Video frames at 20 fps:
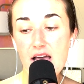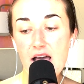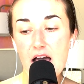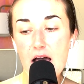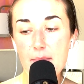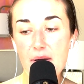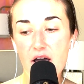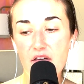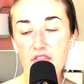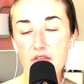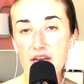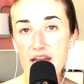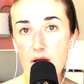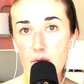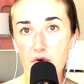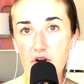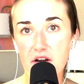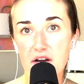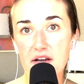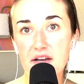about the
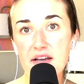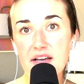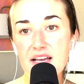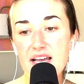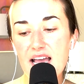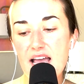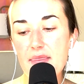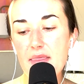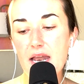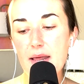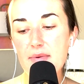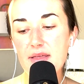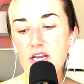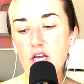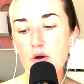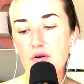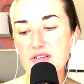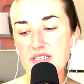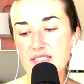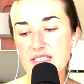network. And then I'm going to
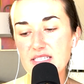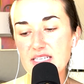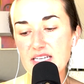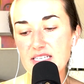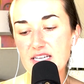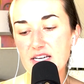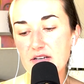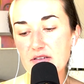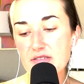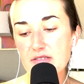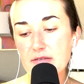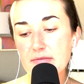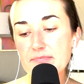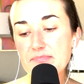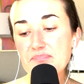go into the details.